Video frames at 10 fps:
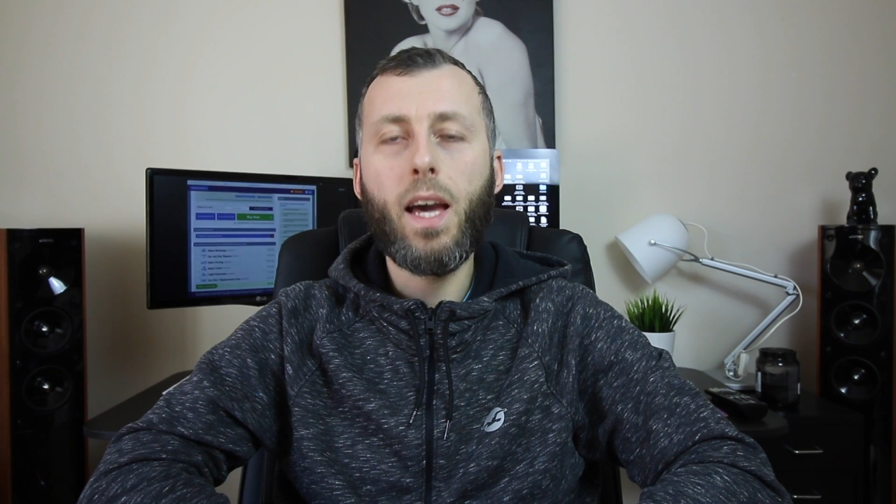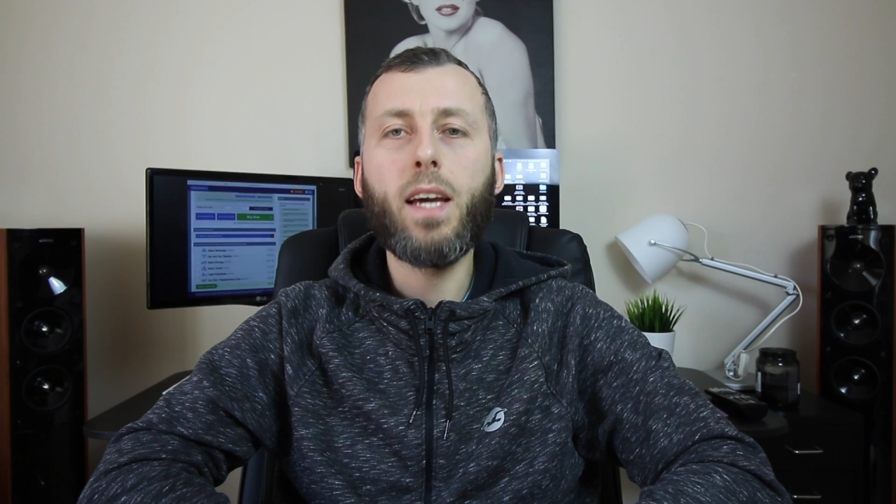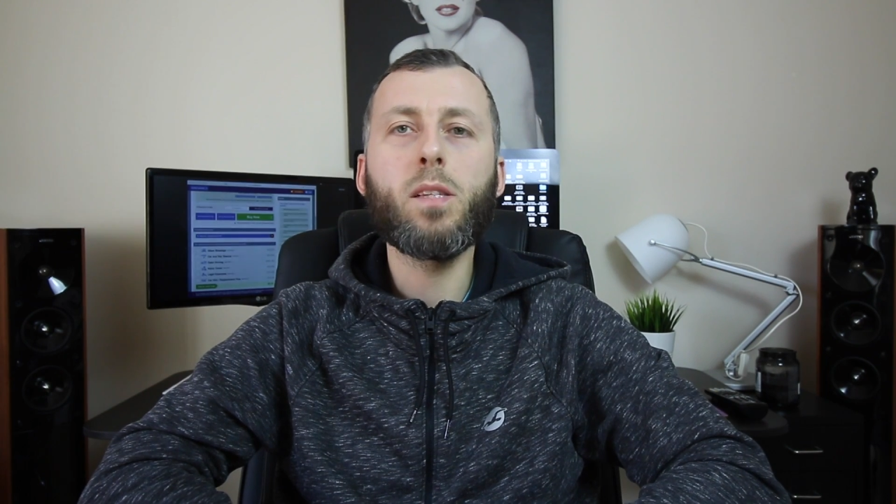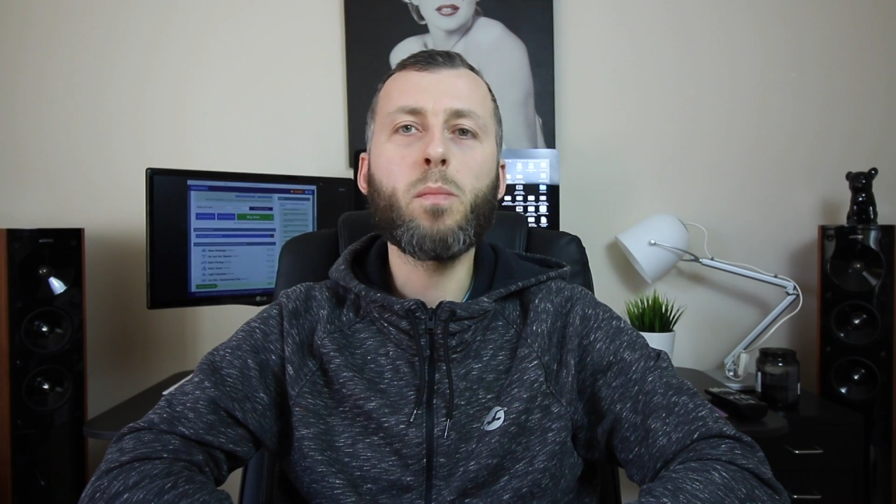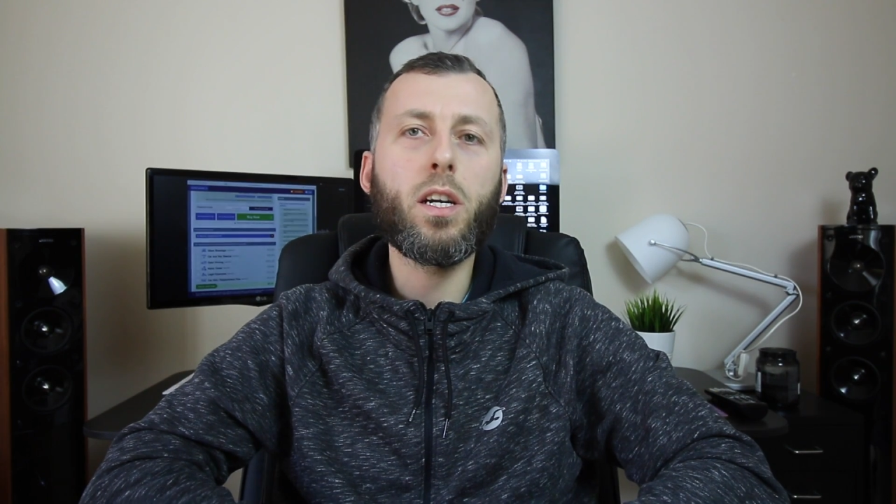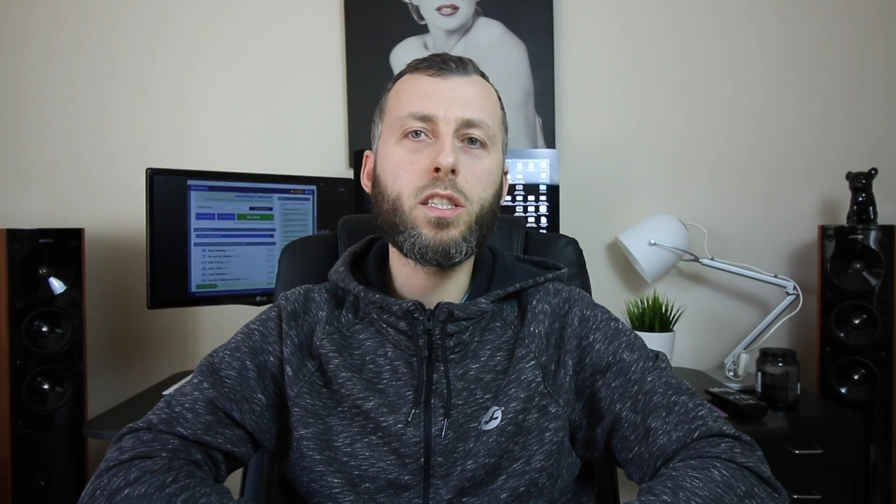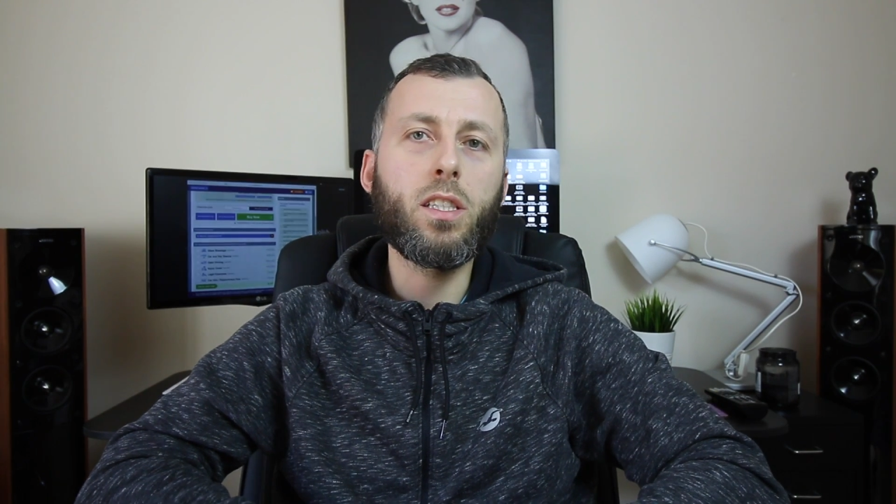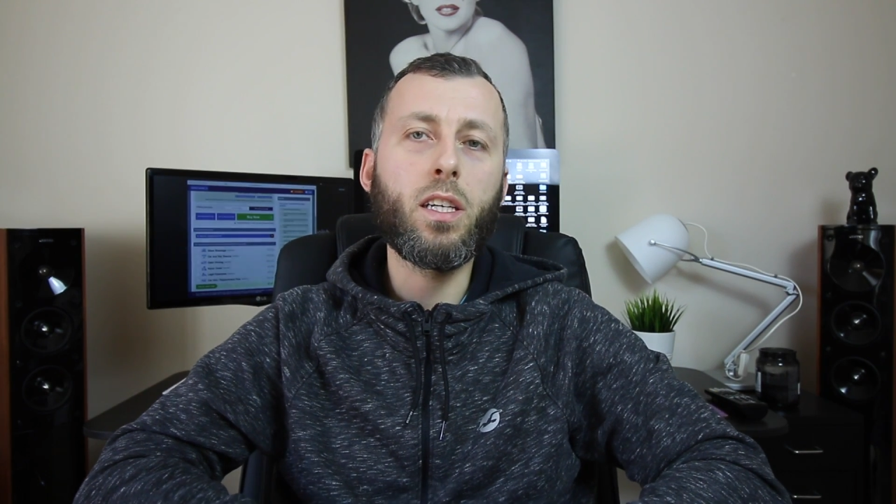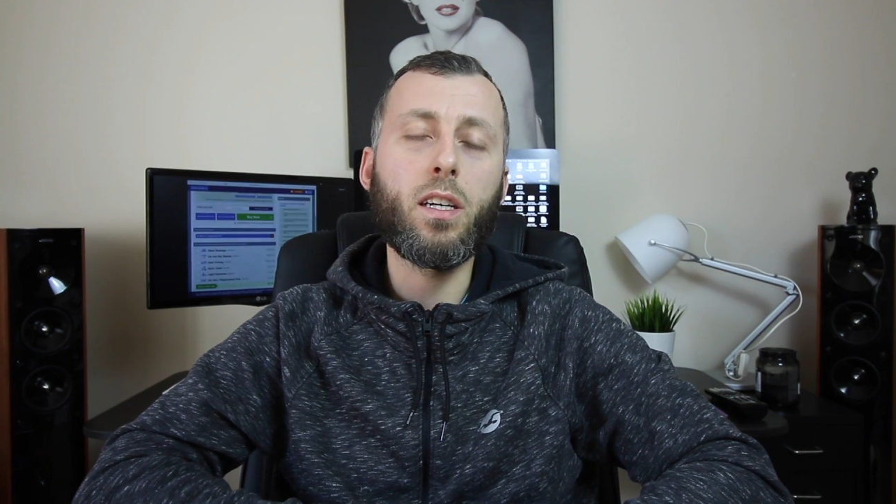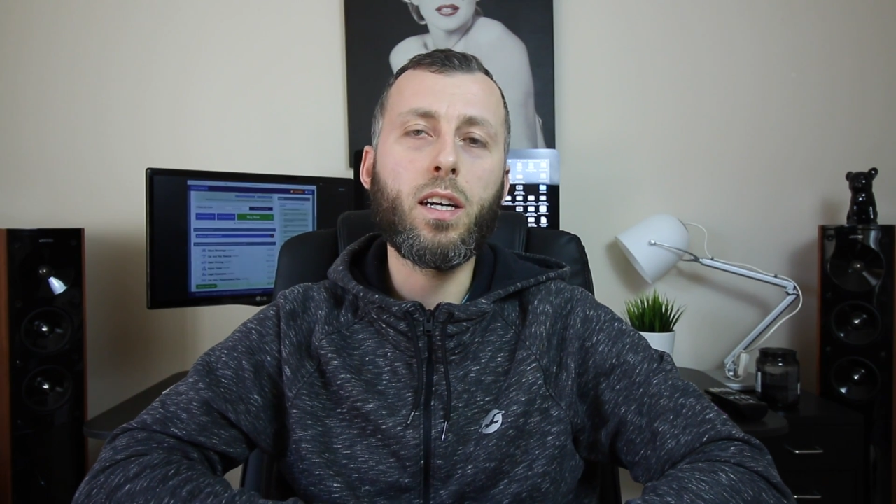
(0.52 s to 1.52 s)
Hey, it's
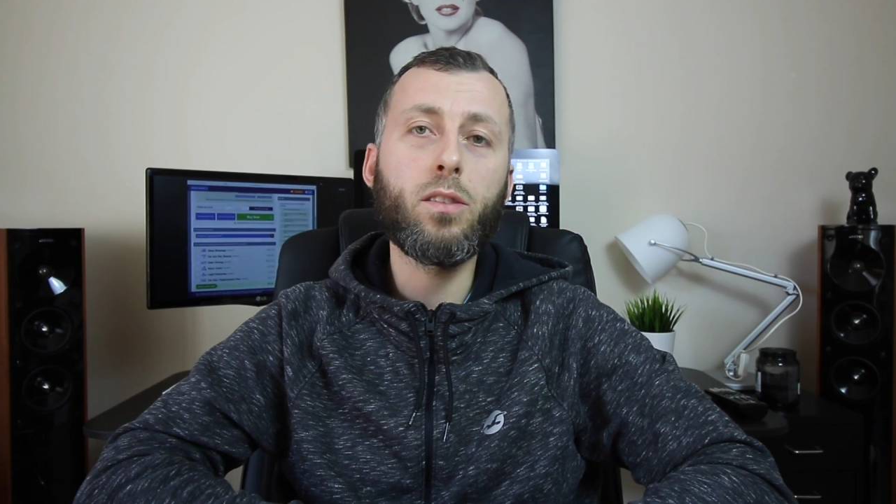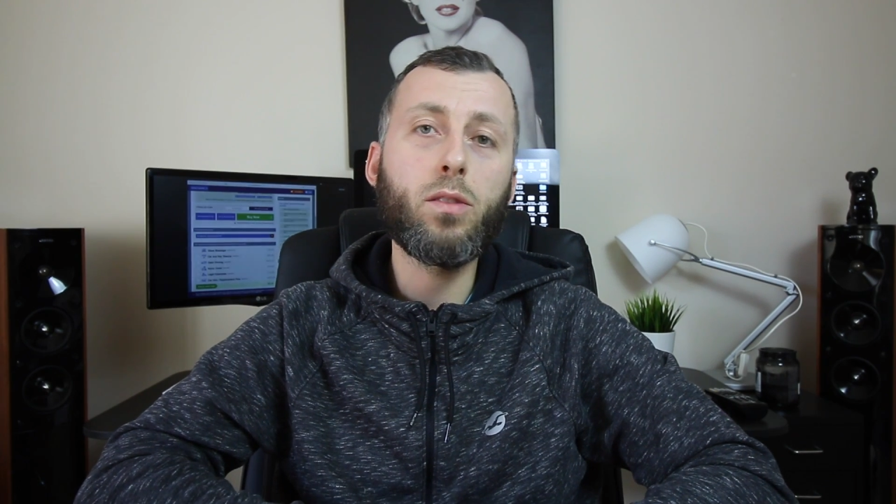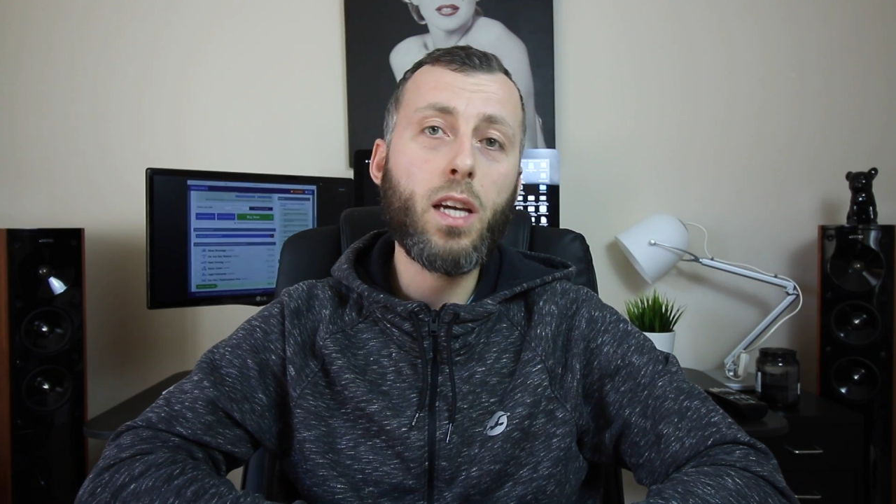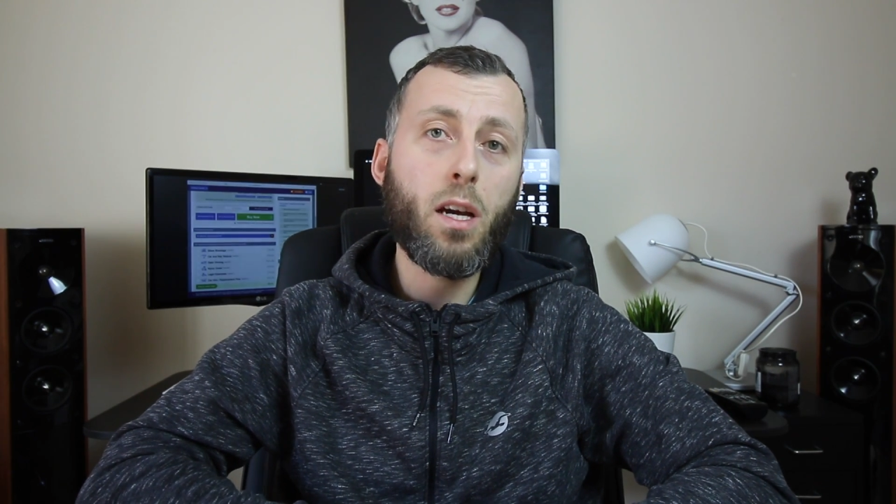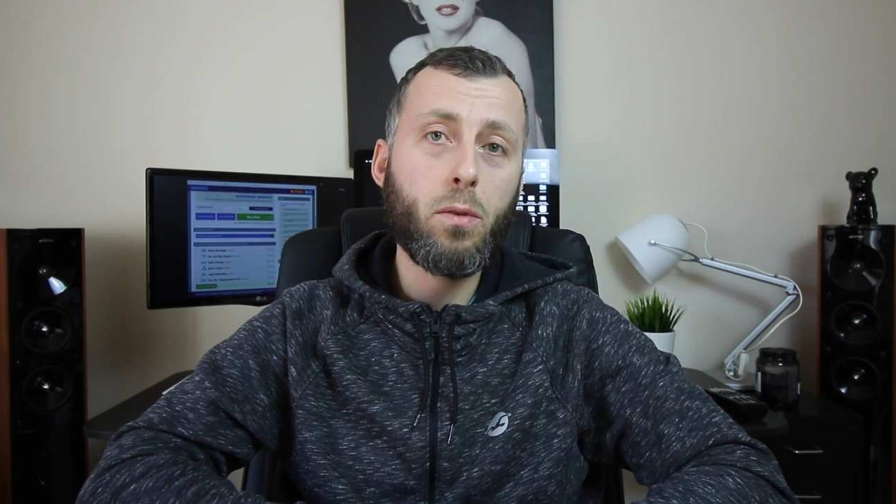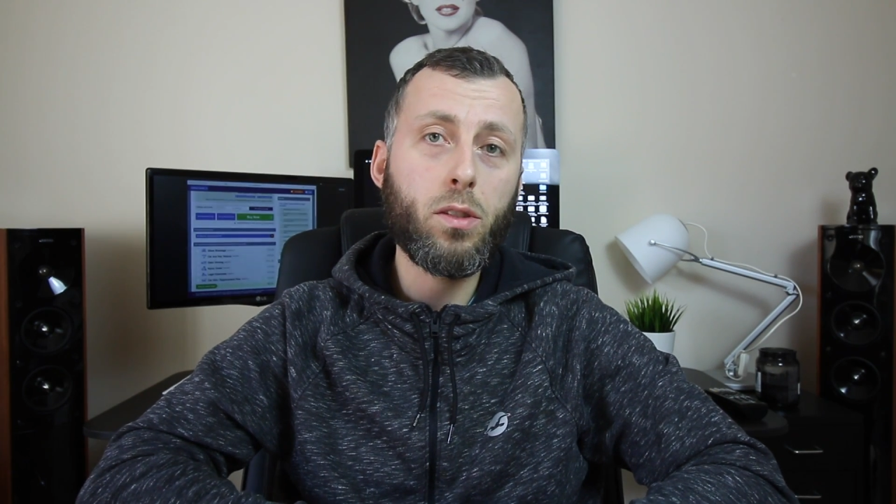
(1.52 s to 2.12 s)
Marcin here, and today I